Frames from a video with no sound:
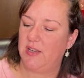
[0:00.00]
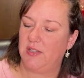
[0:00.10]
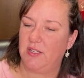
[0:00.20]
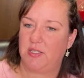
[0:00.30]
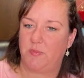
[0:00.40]

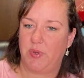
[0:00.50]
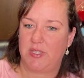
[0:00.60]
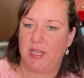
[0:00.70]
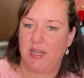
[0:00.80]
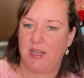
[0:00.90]
It's just
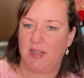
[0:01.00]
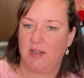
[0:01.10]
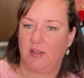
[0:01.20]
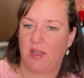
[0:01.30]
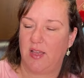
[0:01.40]
patinaed
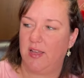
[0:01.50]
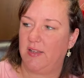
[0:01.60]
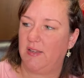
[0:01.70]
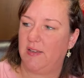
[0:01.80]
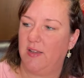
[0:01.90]
a lot,
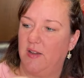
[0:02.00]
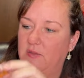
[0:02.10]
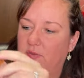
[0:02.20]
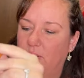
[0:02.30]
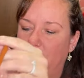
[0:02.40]
you know,
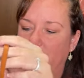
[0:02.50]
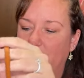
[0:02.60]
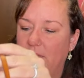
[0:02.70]
from...